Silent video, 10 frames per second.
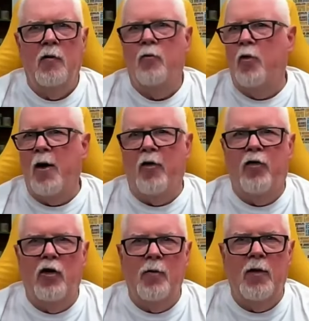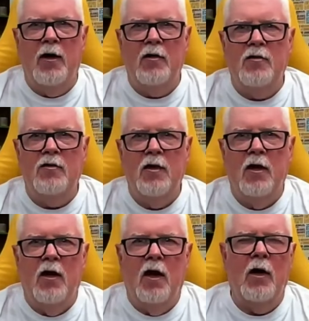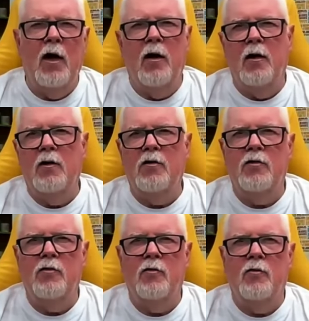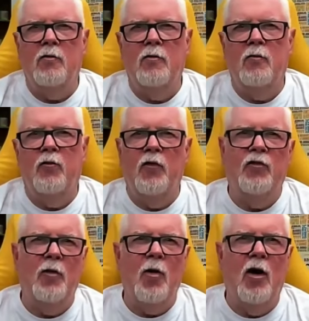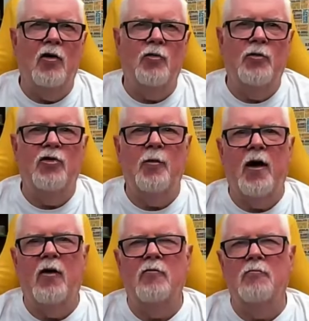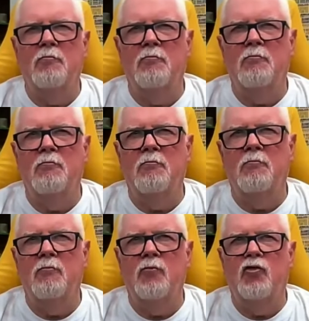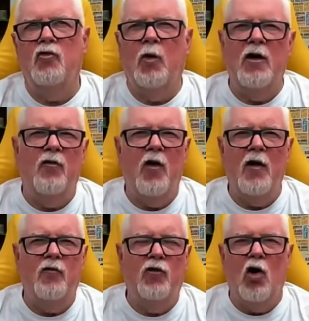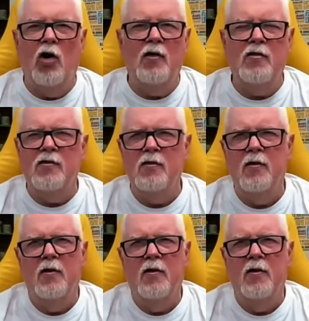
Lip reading: for about 30 minutes, yeah, it's 50 marks, which is about $25.